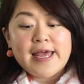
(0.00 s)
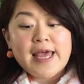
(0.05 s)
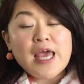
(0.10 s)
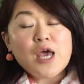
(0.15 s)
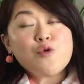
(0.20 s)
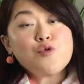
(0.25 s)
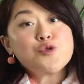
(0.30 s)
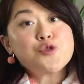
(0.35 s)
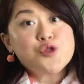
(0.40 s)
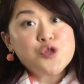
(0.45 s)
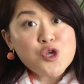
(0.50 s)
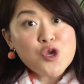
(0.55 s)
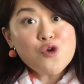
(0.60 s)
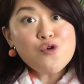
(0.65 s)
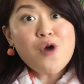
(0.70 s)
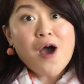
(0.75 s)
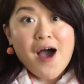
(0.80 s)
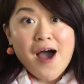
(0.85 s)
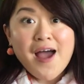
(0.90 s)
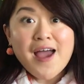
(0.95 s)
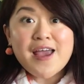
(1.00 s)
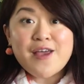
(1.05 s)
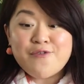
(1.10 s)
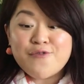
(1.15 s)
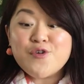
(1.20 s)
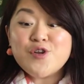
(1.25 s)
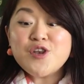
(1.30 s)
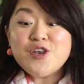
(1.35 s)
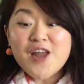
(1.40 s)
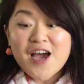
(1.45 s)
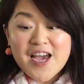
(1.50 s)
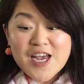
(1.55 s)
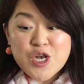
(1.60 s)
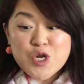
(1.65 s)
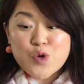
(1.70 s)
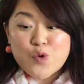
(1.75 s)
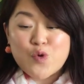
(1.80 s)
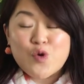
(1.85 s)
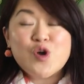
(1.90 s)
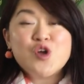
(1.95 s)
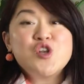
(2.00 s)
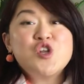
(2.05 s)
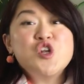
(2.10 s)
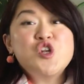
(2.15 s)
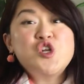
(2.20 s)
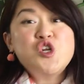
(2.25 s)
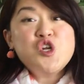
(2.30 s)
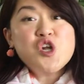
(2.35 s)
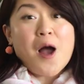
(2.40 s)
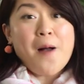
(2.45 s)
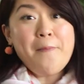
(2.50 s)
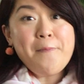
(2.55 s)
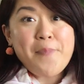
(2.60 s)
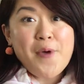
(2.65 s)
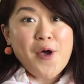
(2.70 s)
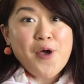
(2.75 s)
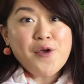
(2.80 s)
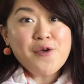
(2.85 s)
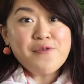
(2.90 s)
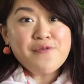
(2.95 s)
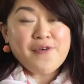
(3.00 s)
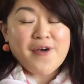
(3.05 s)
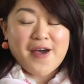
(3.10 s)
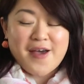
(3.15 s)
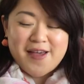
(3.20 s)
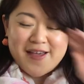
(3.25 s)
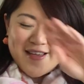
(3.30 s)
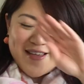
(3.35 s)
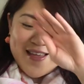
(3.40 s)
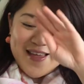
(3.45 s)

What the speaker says: It was too high for Nigel to jump over